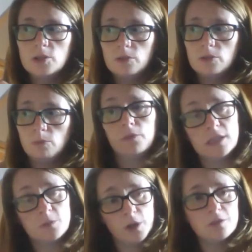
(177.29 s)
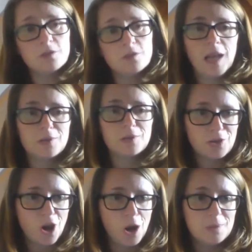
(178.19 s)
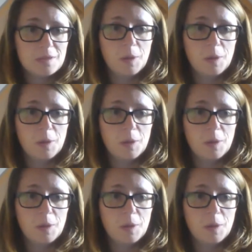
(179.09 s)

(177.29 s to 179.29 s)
well, this one, to enable saltmarsh carbon to